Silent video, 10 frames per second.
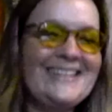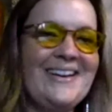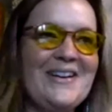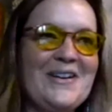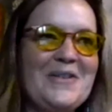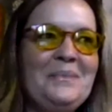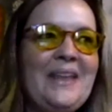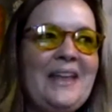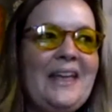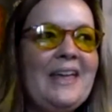
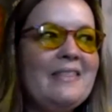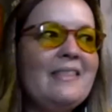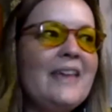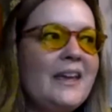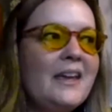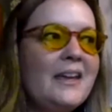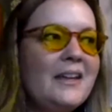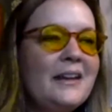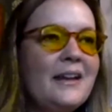then